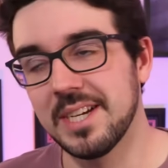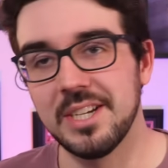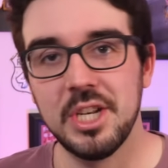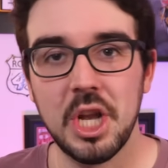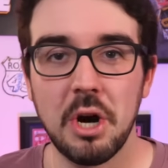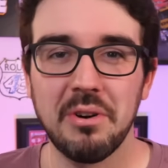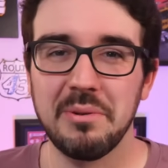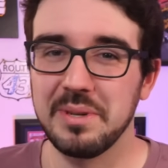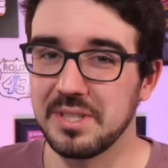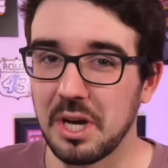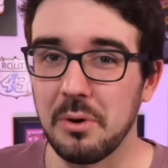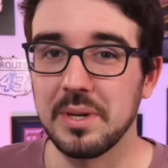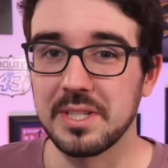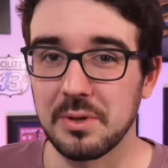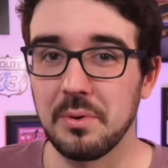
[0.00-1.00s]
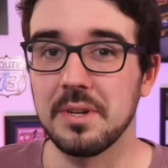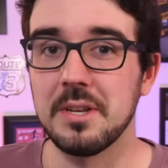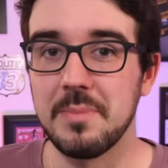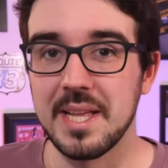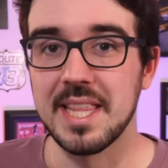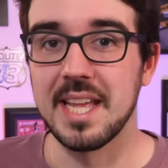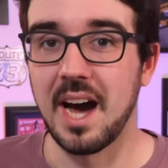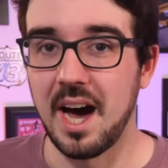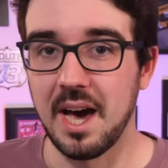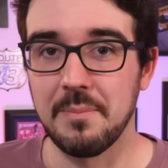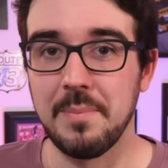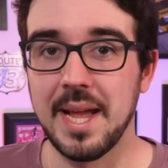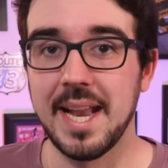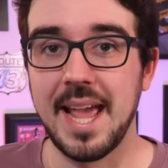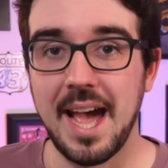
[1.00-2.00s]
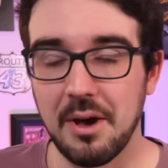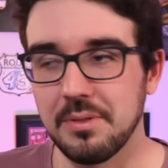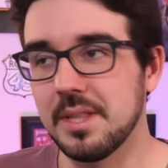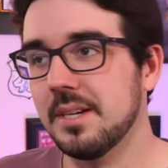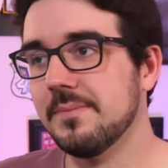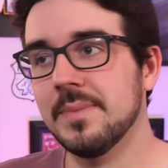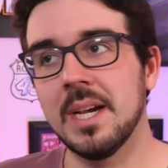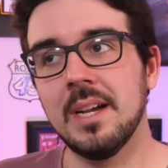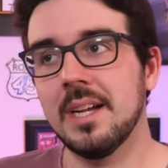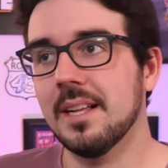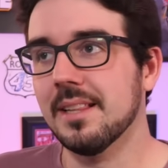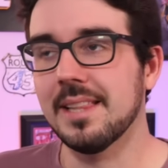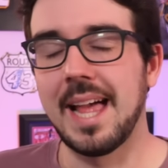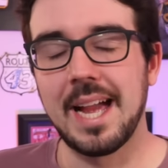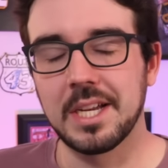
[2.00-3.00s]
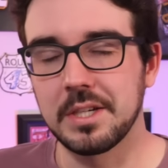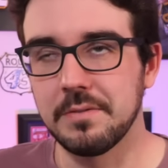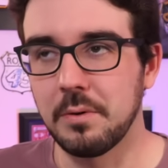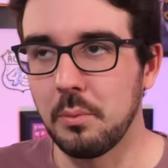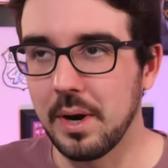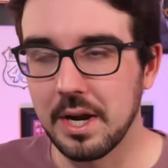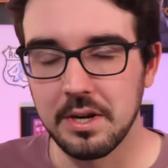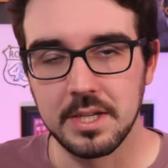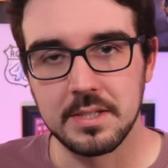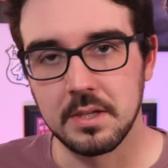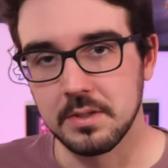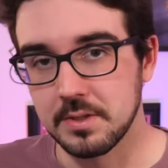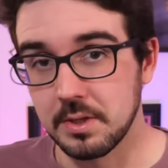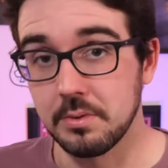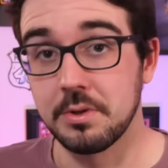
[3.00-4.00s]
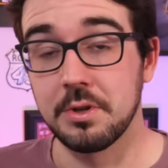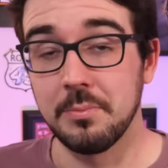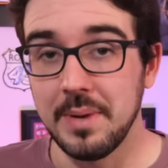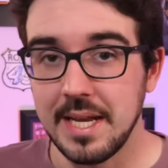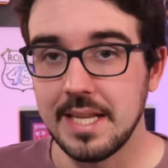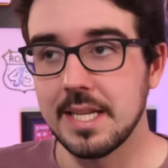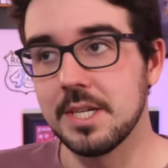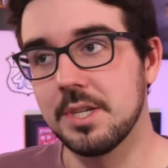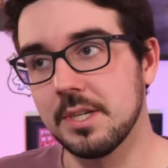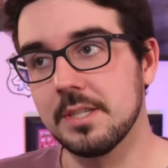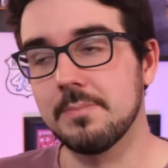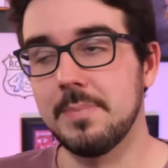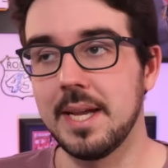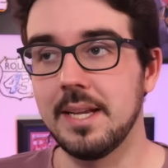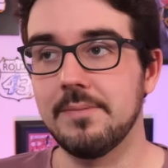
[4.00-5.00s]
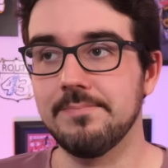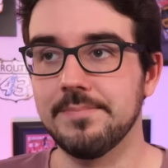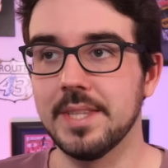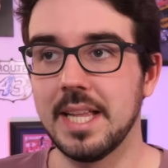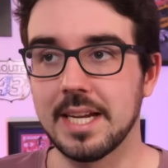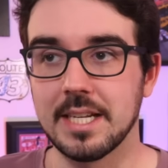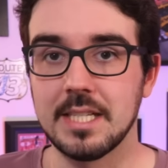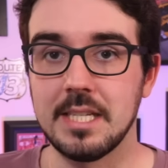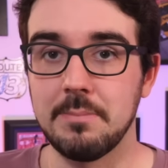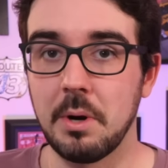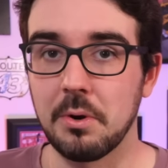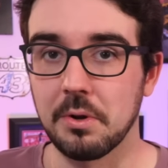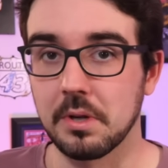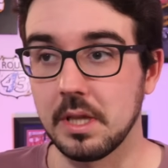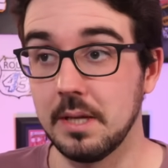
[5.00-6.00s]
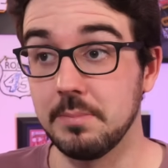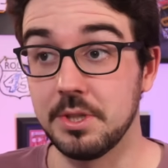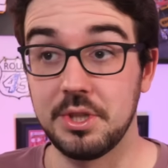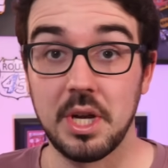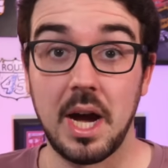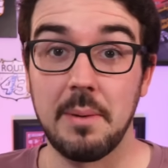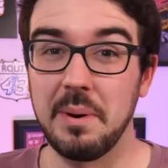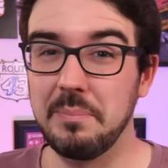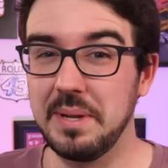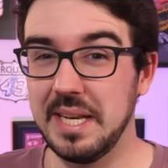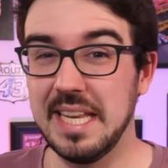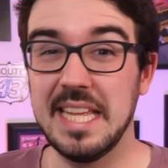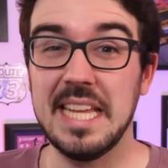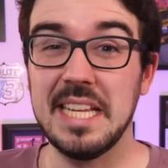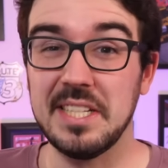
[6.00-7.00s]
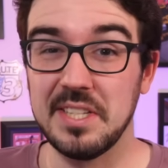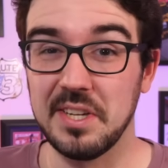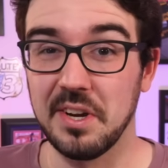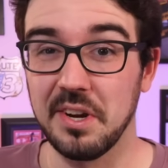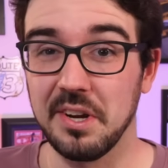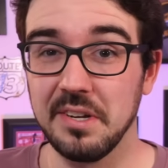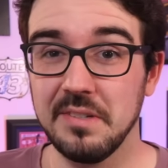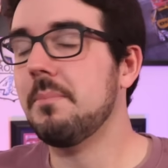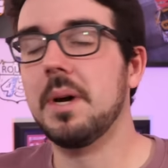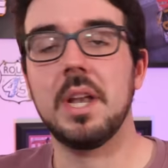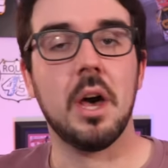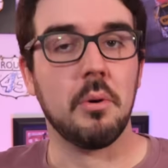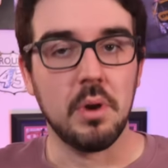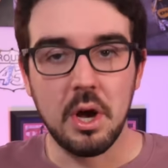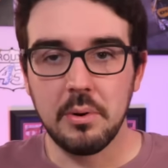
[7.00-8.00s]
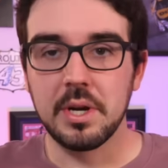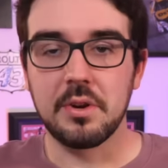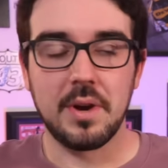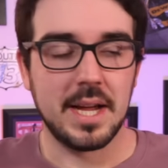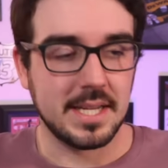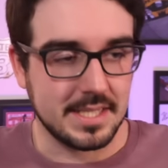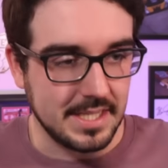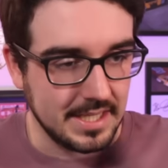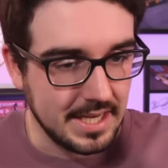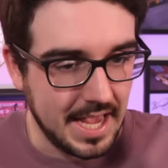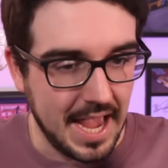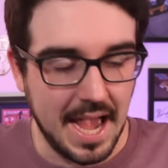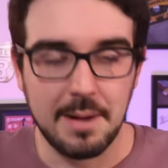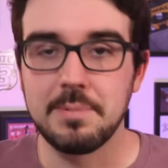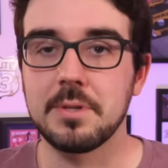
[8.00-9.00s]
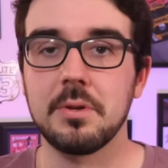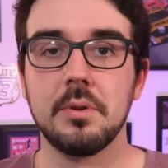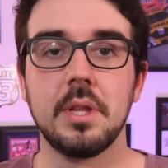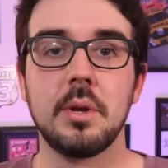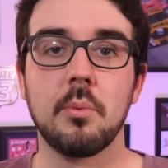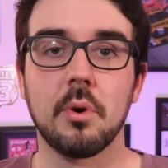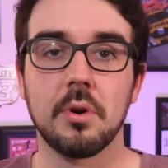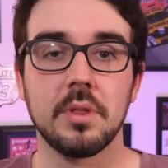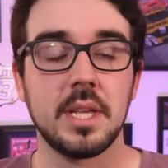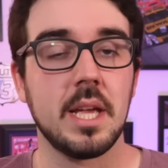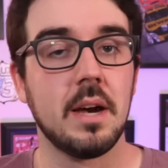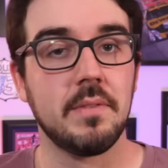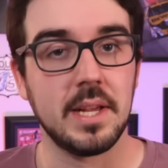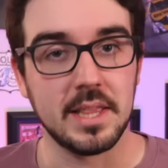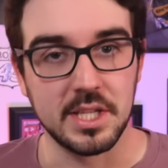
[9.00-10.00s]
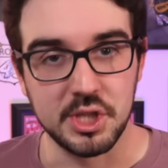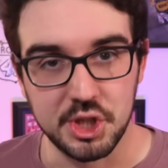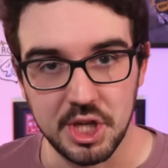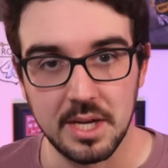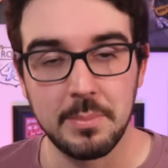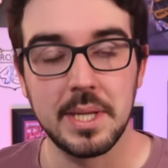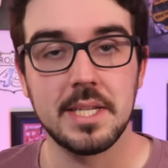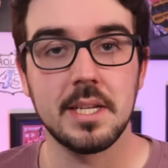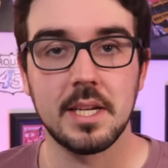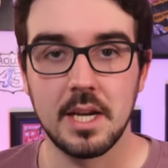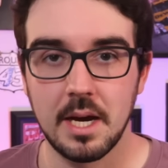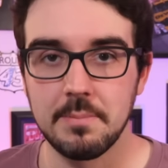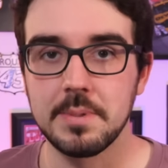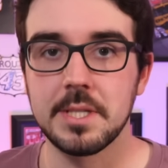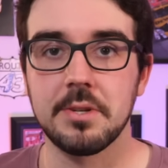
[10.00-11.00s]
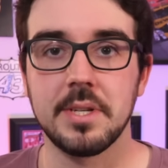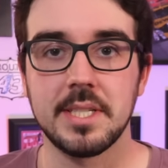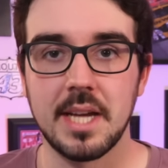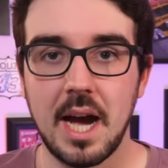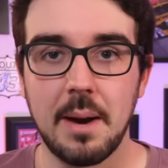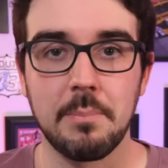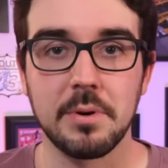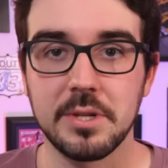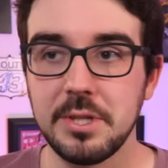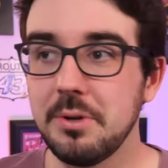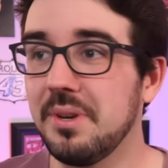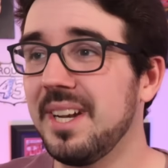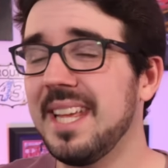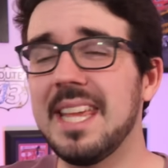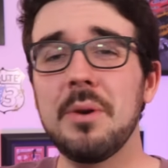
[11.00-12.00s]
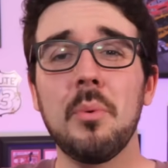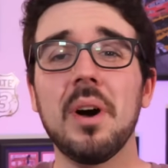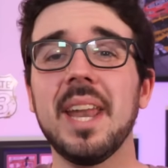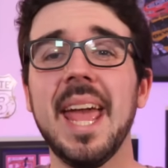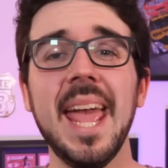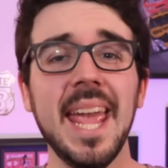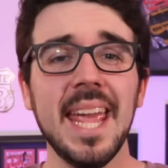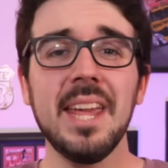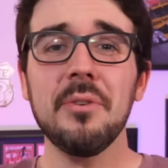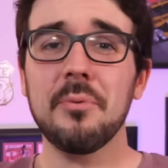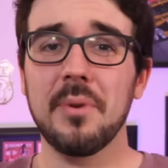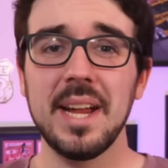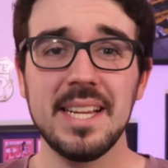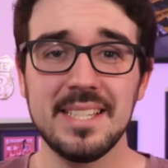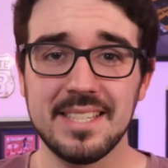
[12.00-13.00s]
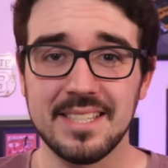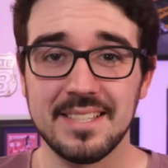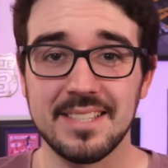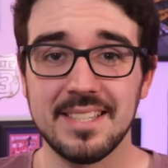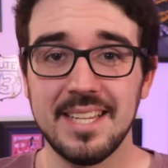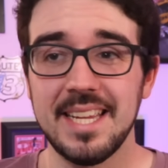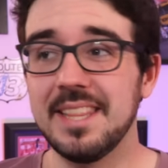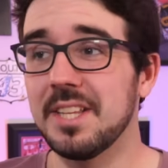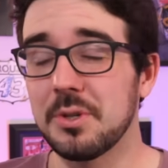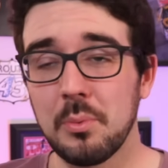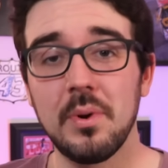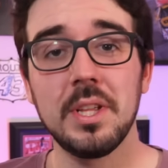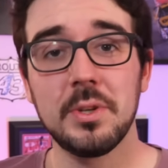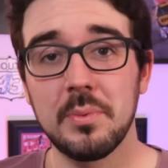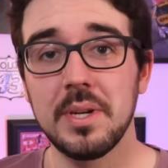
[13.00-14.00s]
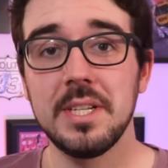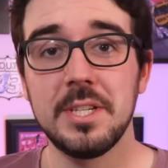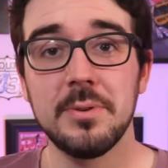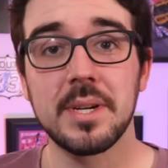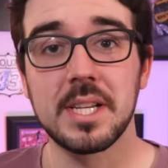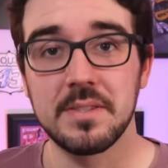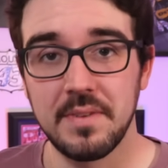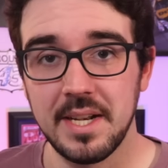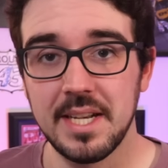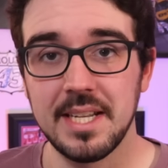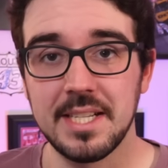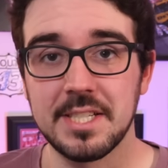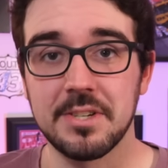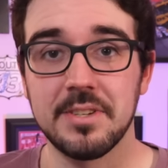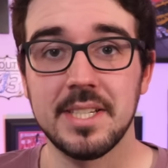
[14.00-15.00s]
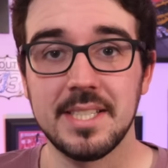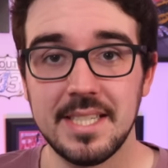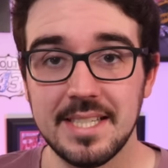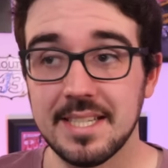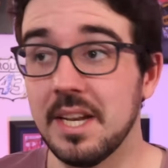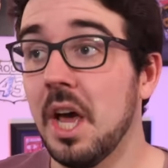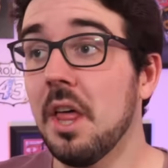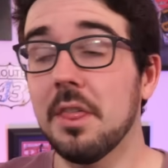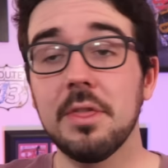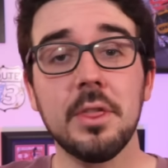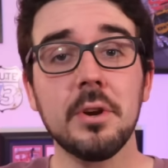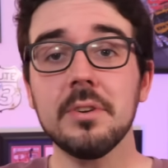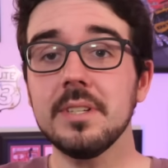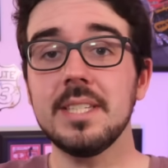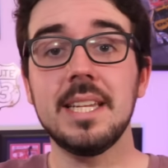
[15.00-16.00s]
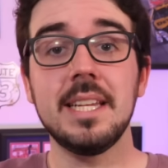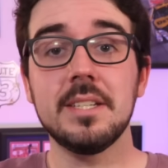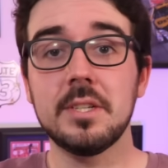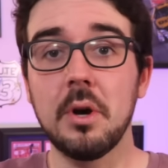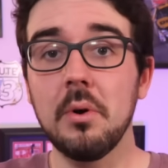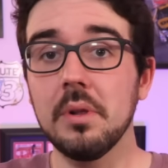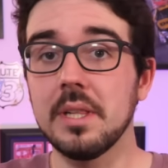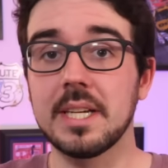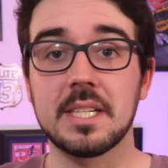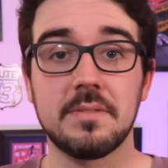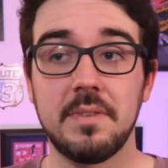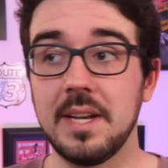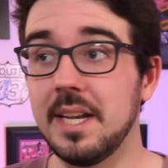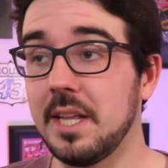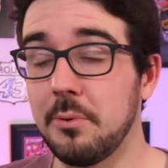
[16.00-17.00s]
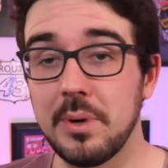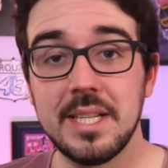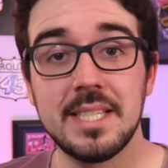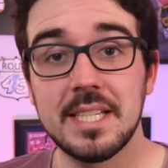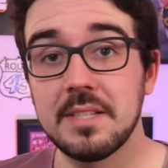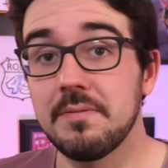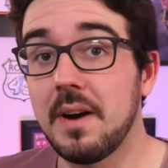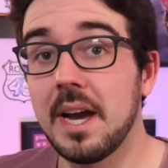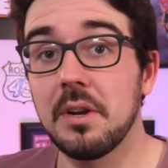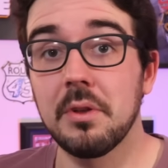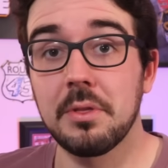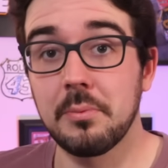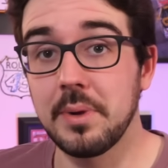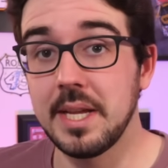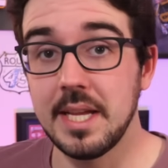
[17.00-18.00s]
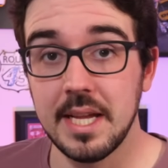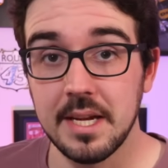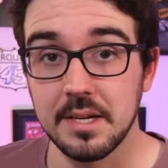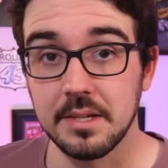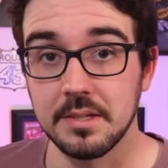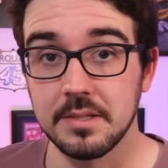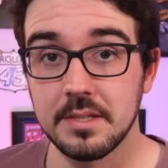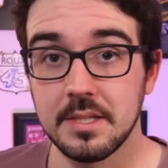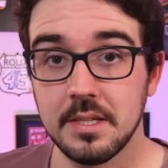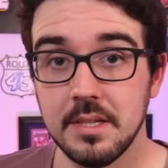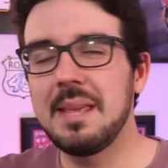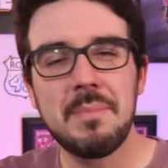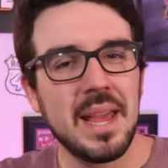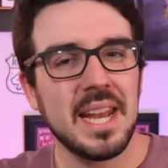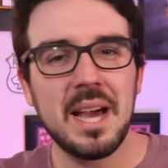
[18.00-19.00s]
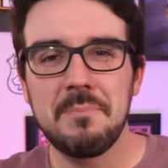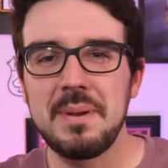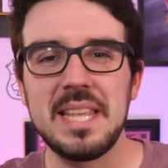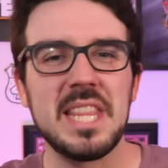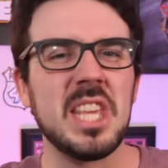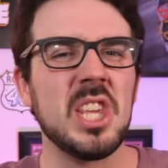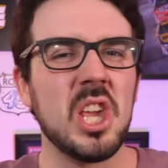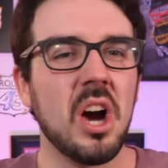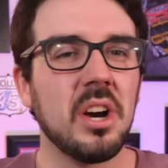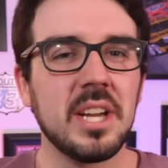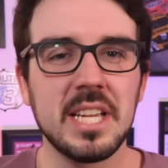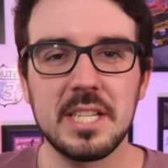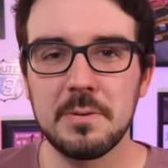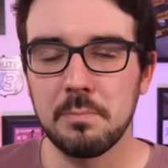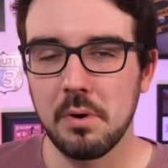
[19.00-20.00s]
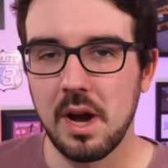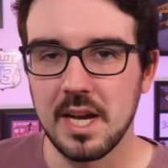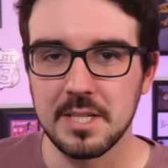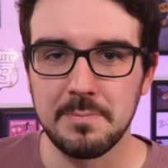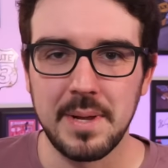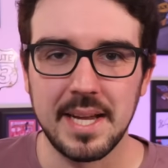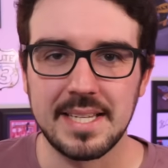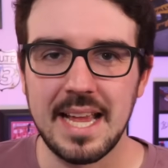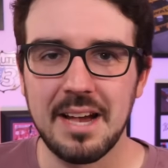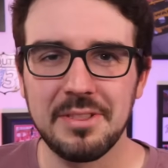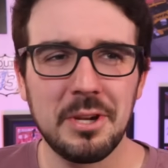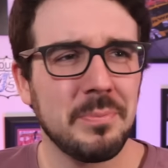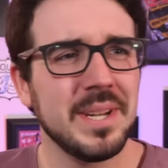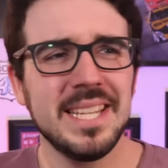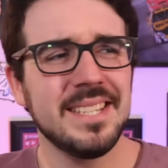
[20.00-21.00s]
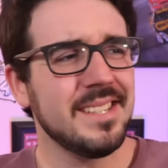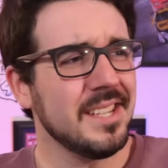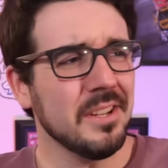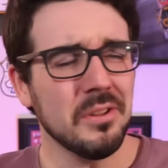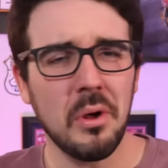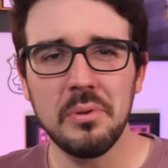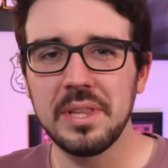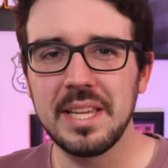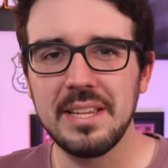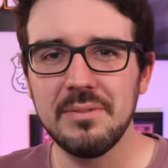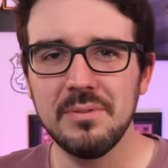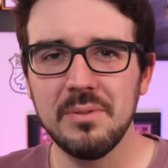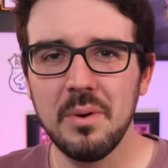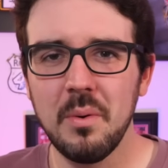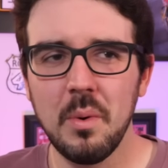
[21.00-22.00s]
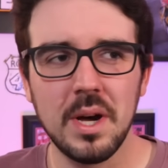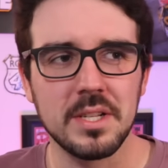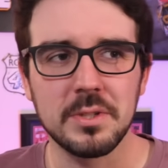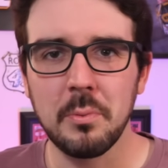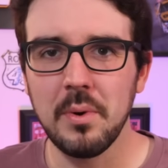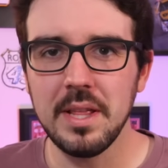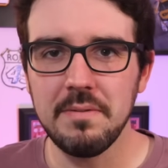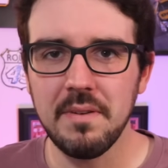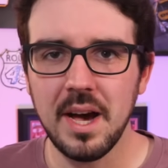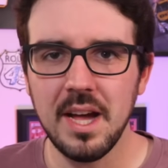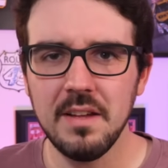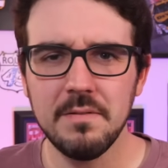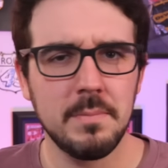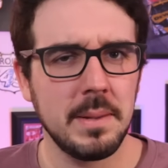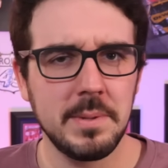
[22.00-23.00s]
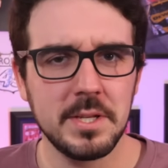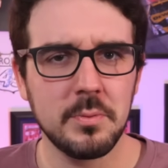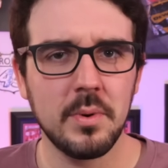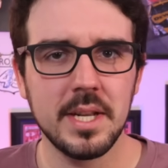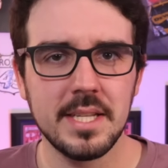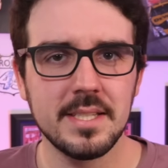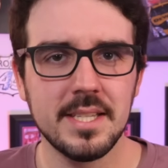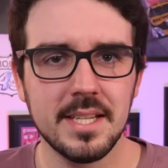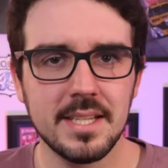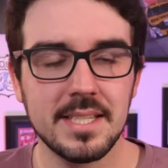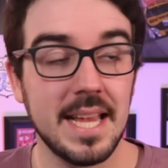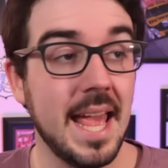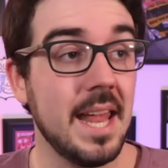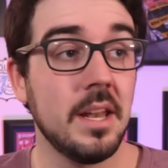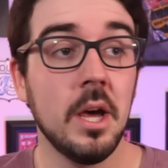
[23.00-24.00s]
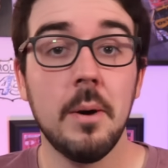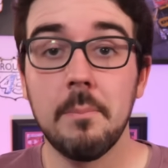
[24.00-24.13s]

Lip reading: Noah was always going to be the odd man out. The lack of awareness on social media just made Legacy Motor Club's job a bit easier. But no, Noah Gregson, absolutely worthy of a legitimate Cup Series opportunity. He won 8 races in the 2022 Xfinity Series season, 13 total Xfinity wins his final 3 years. He may not be the youngest prospect out there, but he's still only, what, 25, maybe 26? And